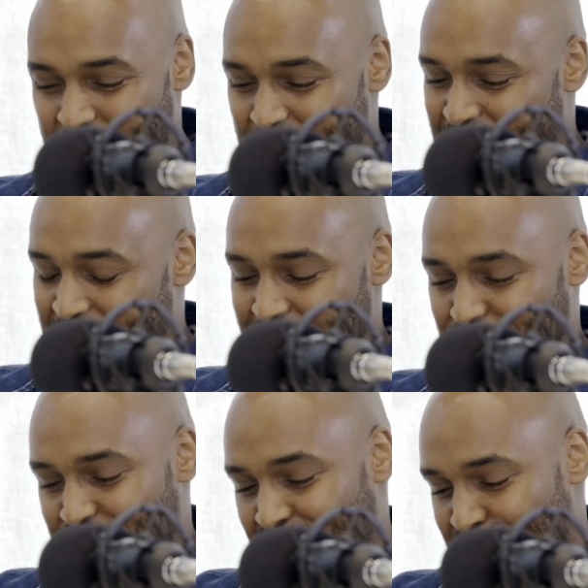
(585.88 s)
We've been
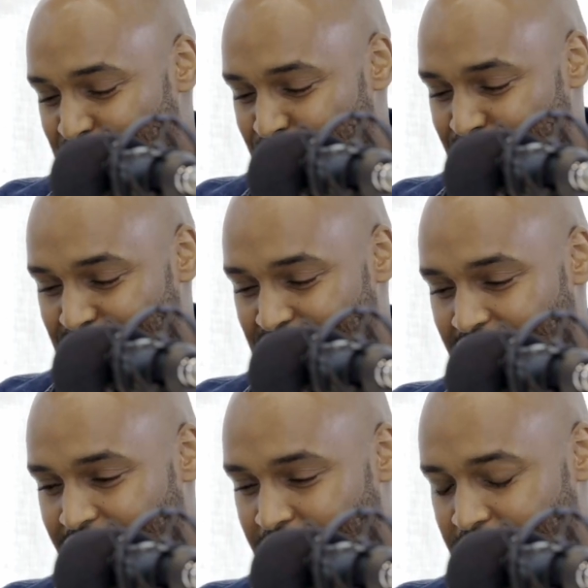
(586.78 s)
mentioning, of course,
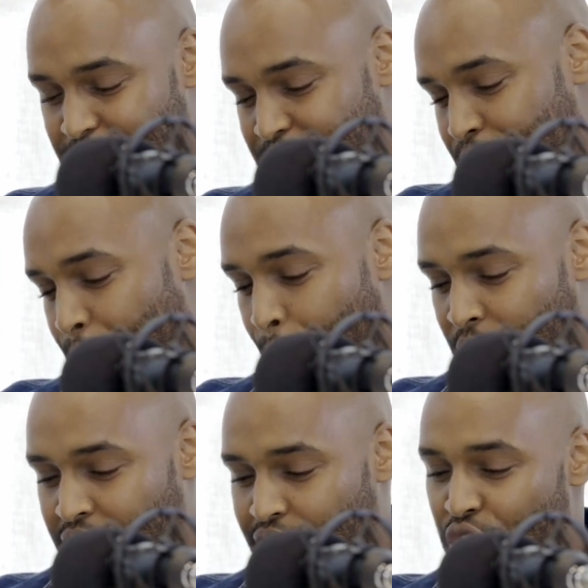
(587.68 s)

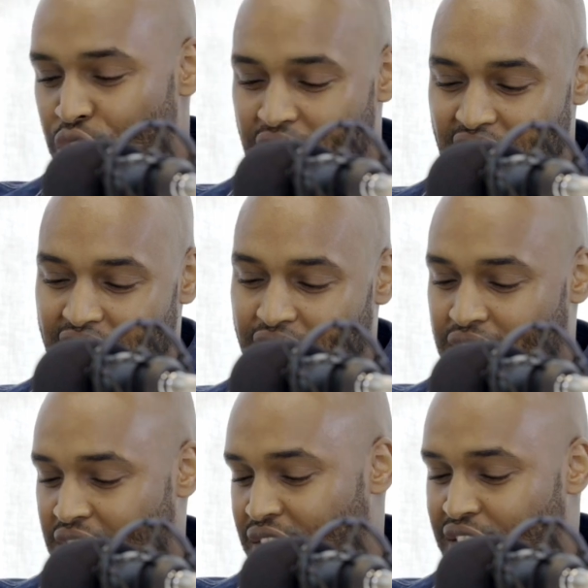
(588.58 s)
learning
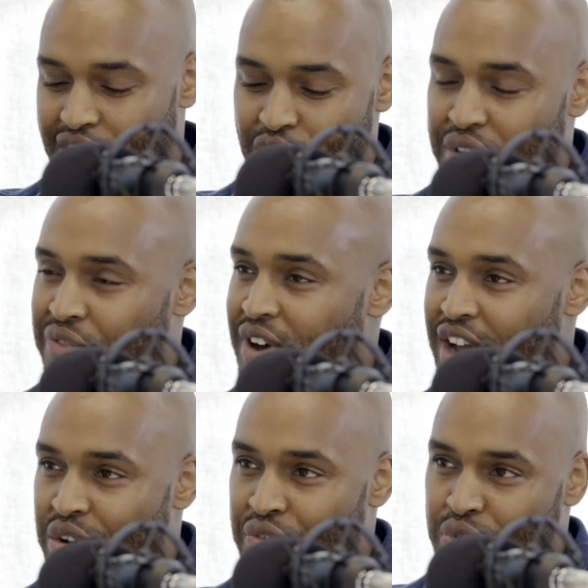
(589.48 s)
and
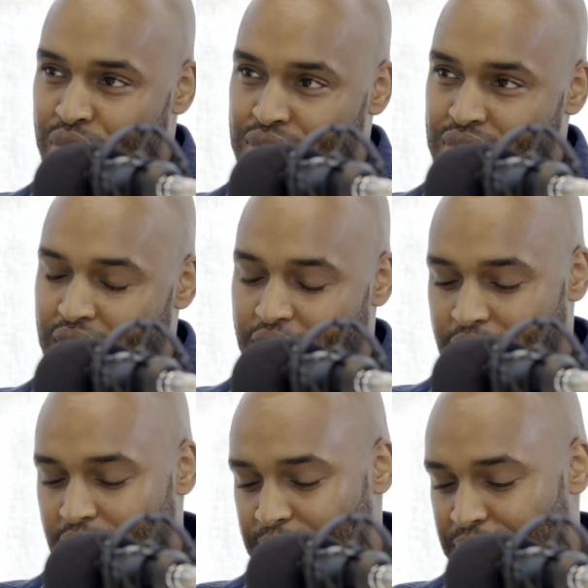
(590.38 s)
Learnifier, of course,
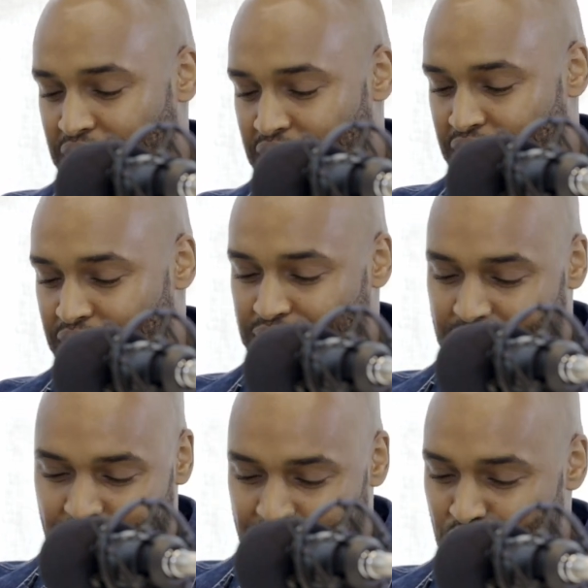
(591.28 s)
in
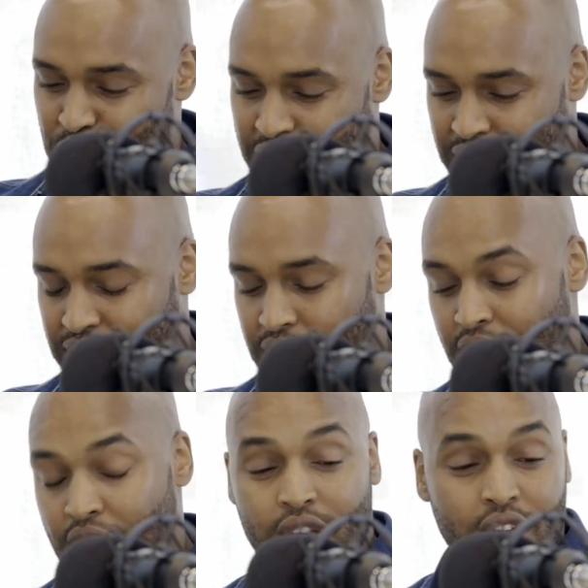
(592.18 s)
this few minutes.
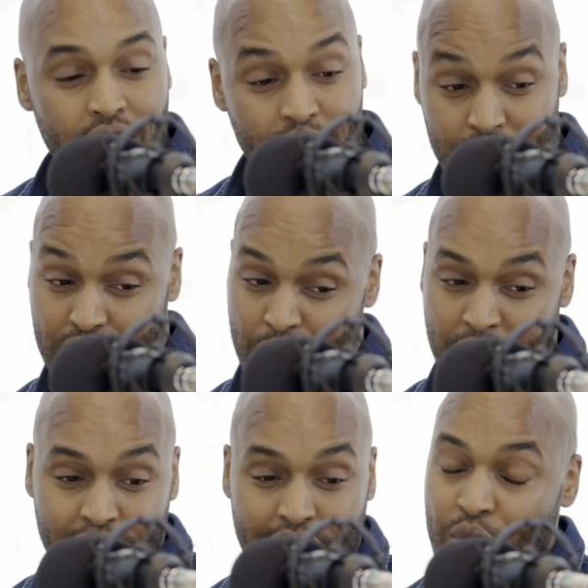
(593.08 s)
Tell
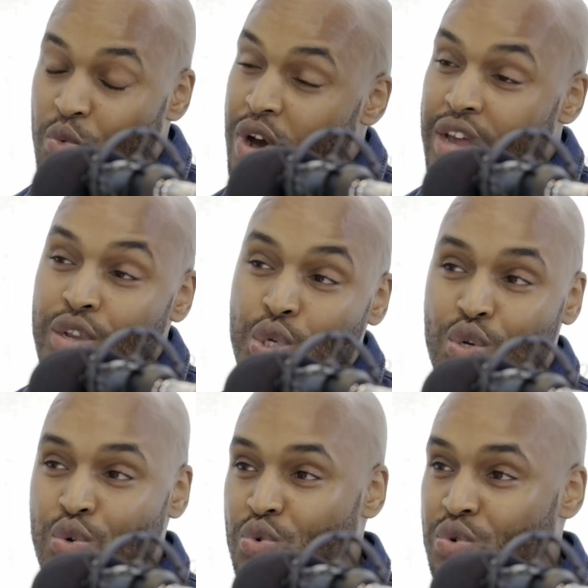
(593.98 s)
me, like, why did
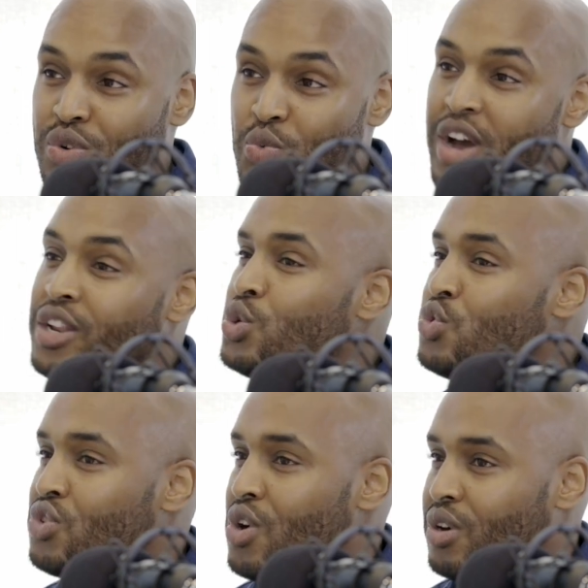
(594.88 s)
you
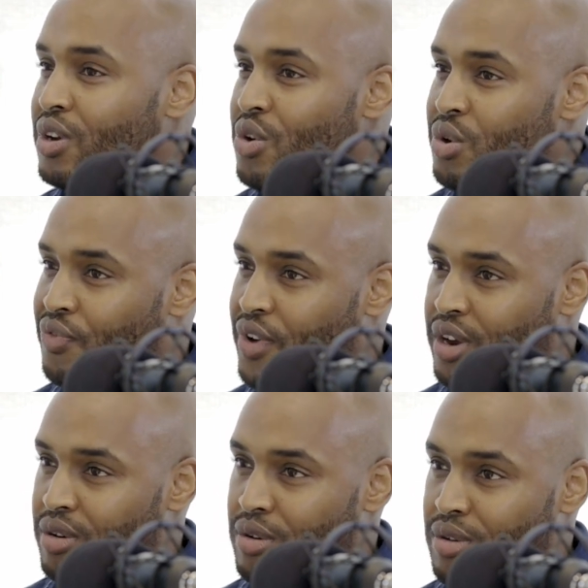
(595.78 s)
start
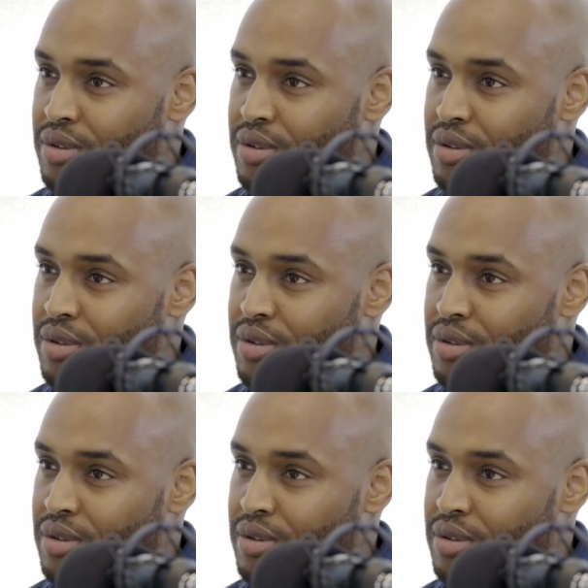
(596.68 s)
Learnifier?